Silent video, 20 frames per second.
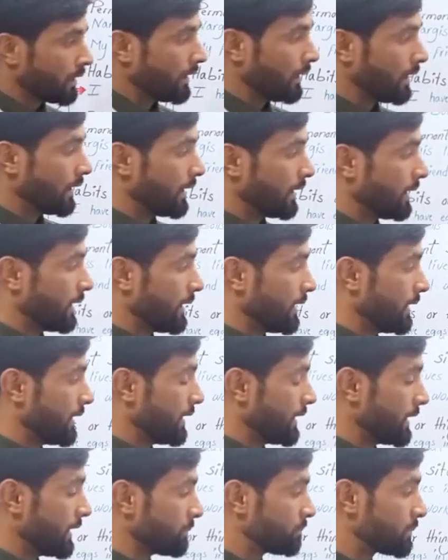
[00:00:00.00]

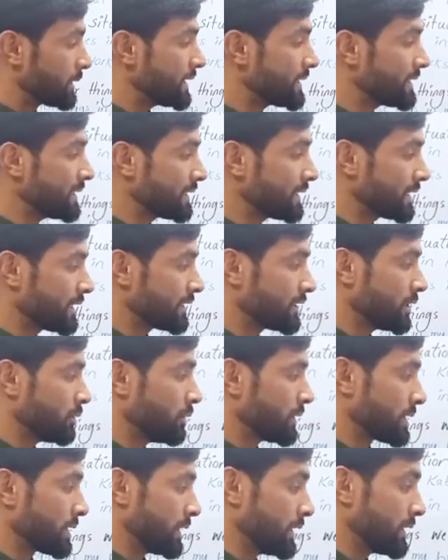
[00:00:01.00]
And present
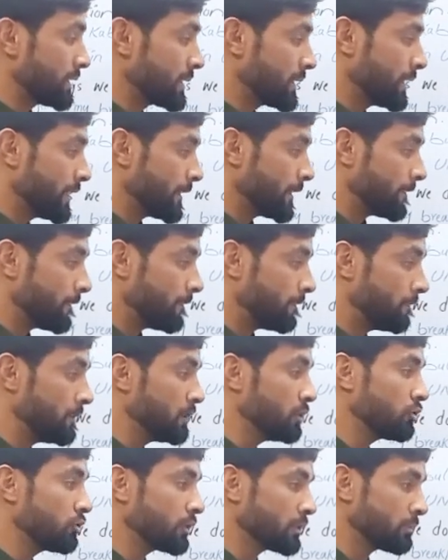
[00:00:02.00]
continuous tense,
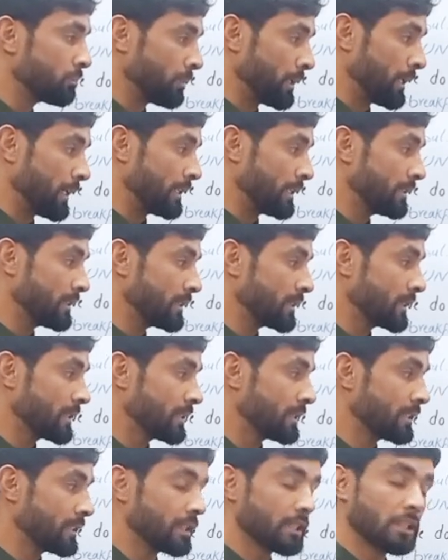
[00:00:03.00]
future plans,
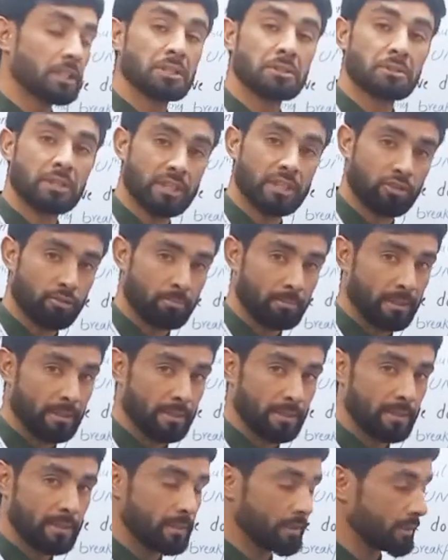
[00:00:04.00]

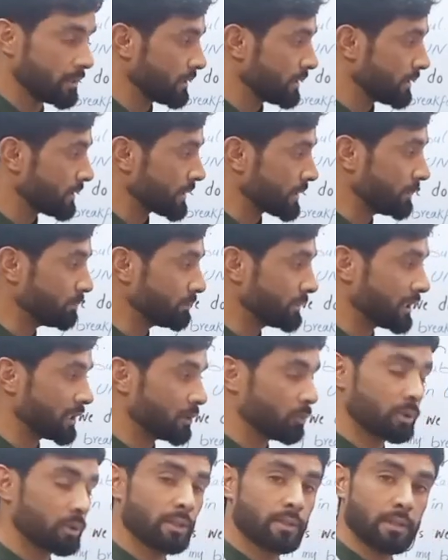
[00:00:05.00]
arrangements. Something
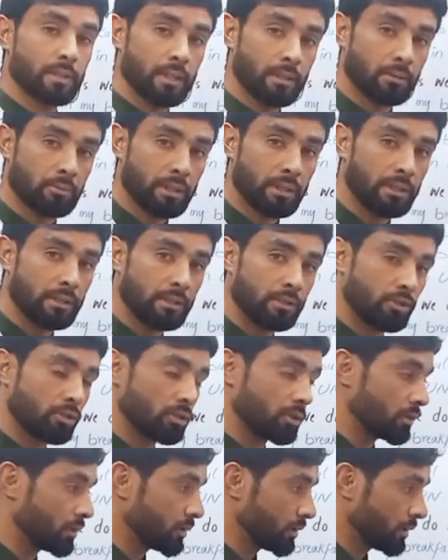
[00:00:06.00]
which is
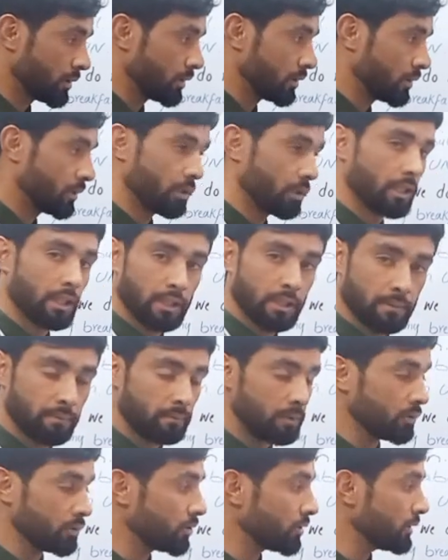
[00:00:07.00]
arranged in the
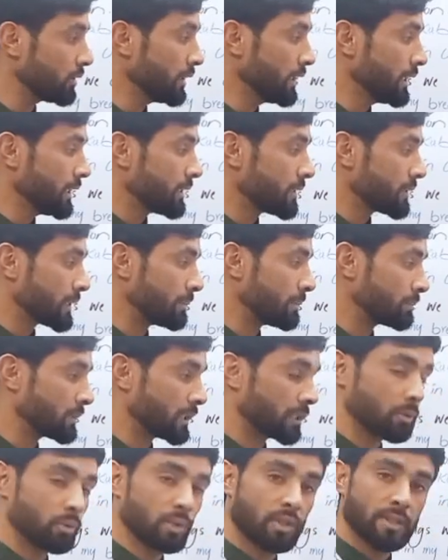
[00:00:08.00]
future,
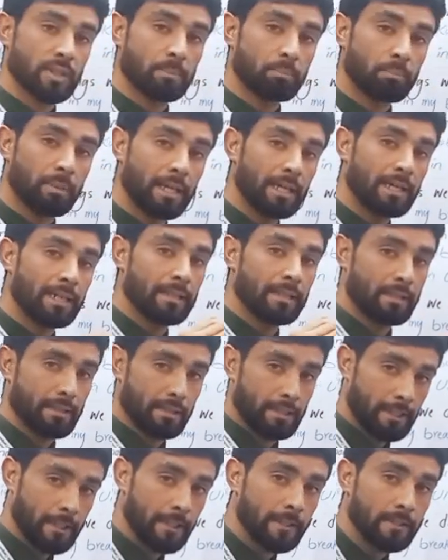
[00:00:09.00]
something which is
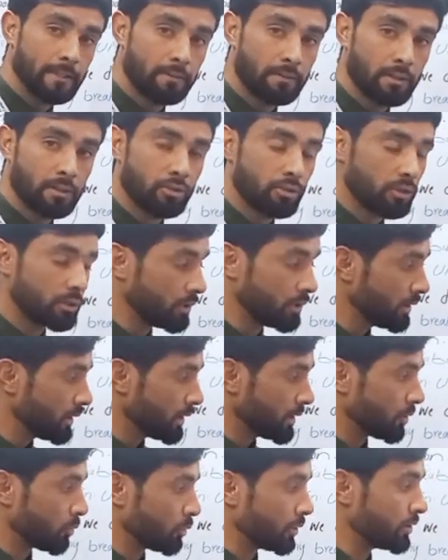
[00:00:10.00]
planned in the
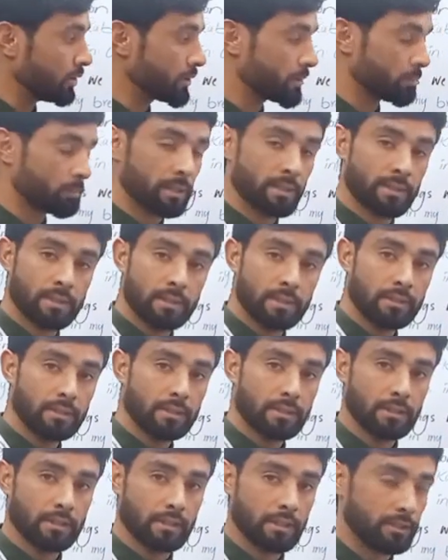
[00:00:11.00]
future, we use
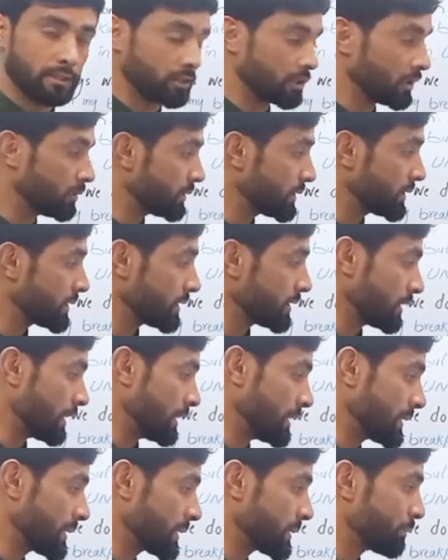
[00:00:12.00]
present continuous
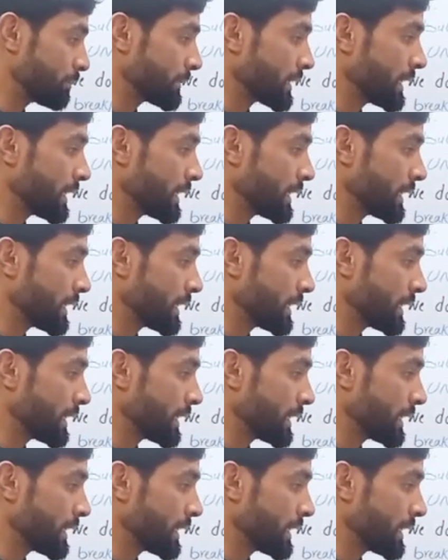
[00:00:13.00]
tense.